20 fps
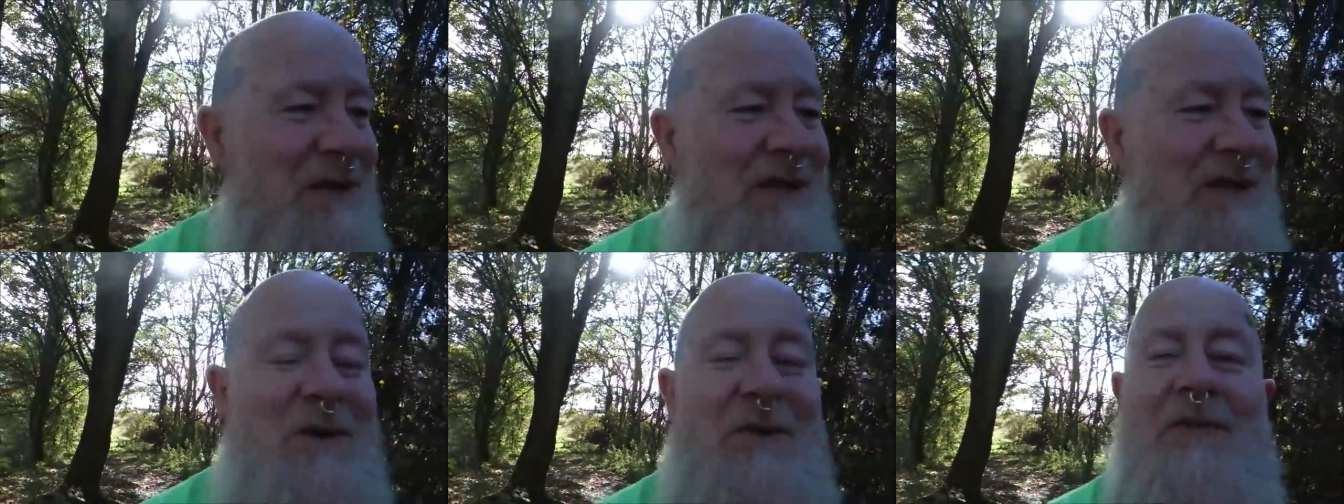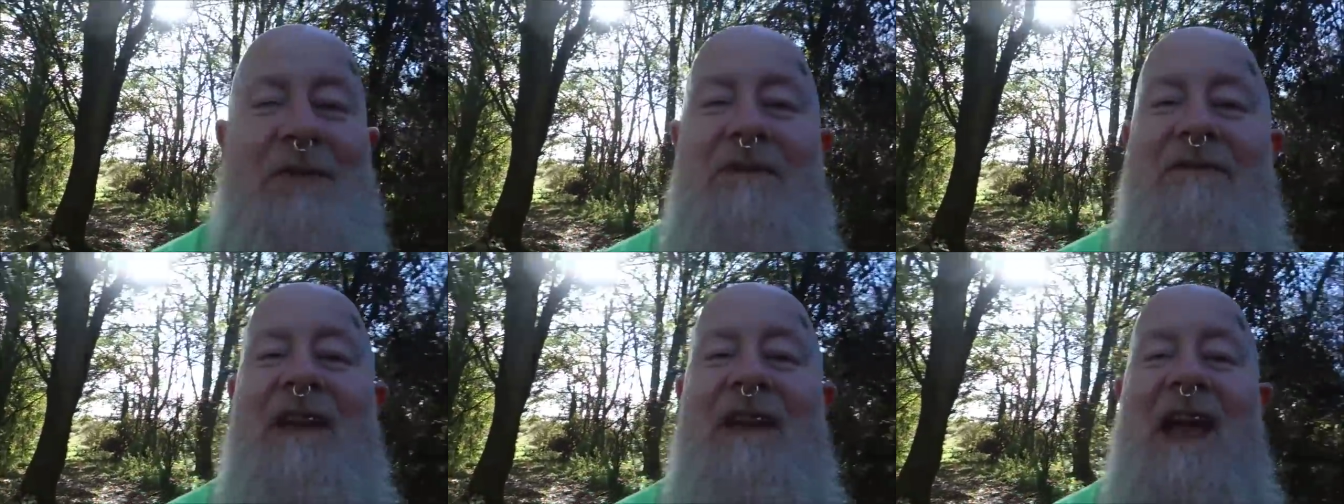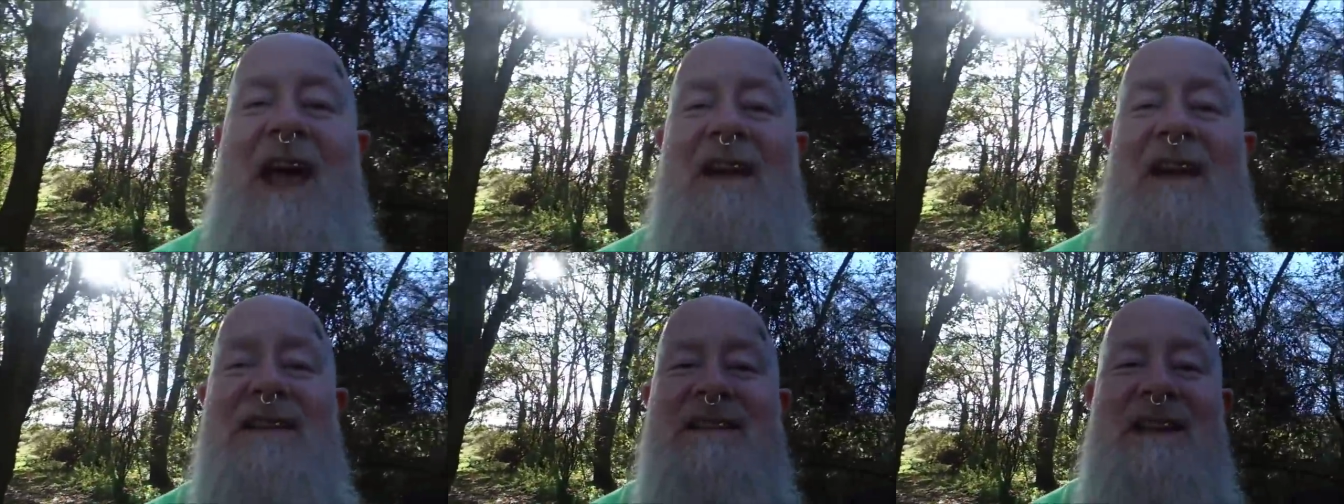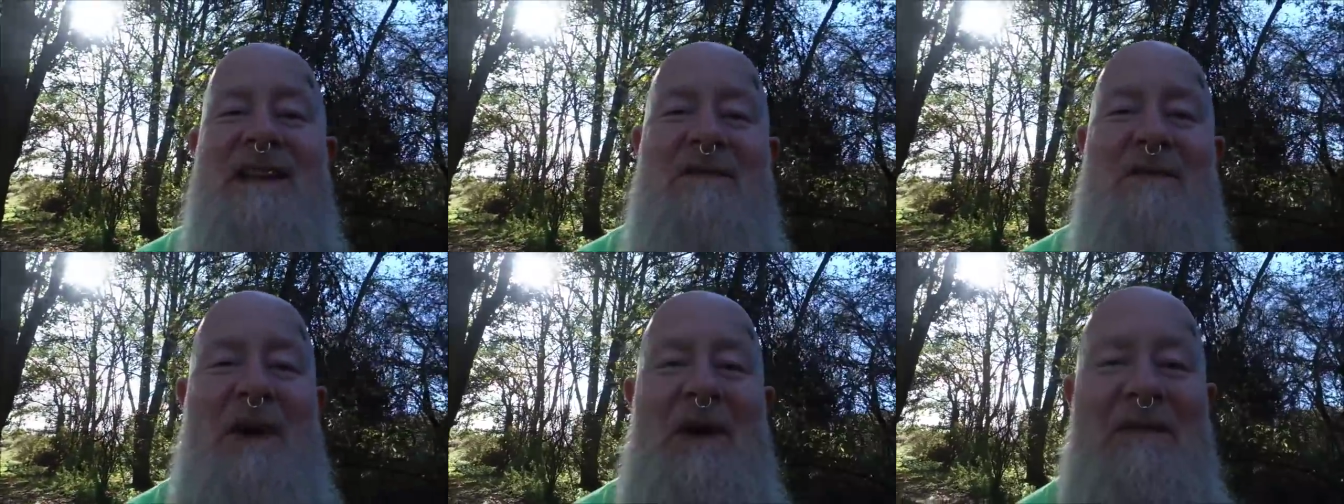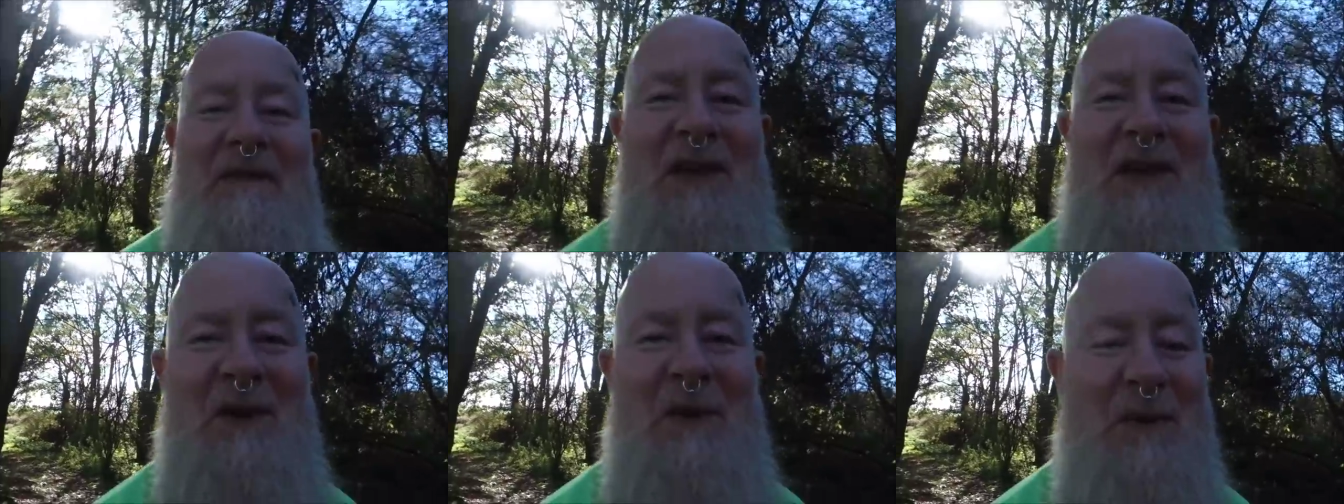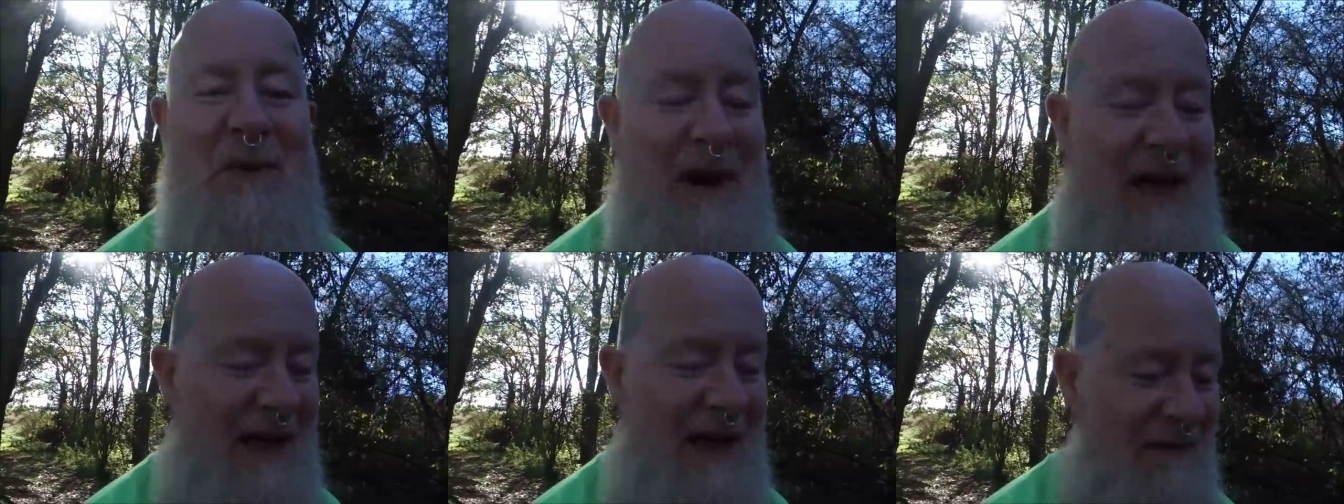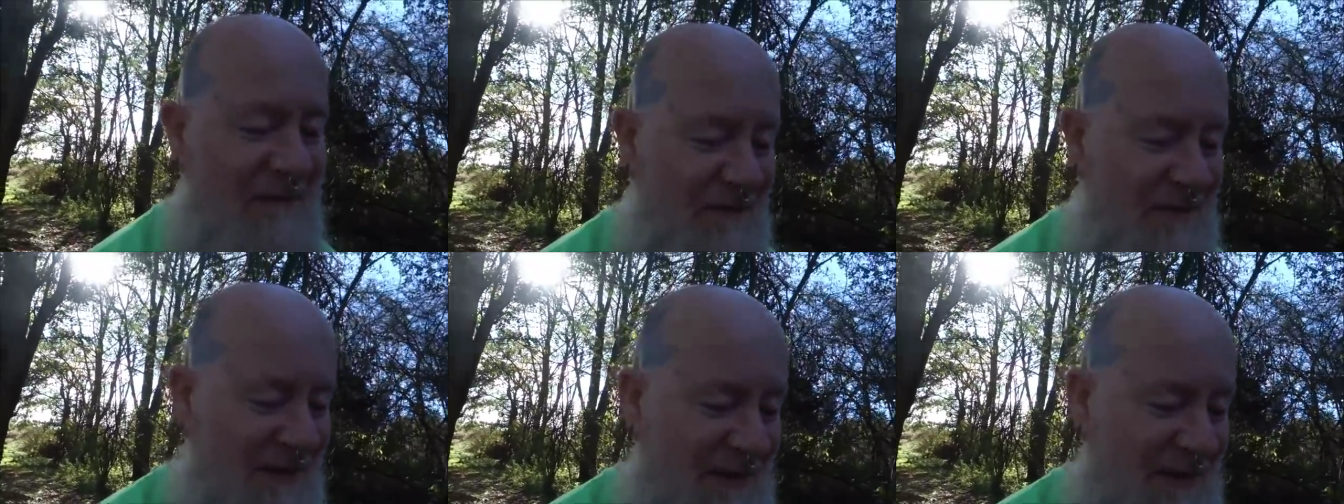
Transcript: is called The Reality of whatever your name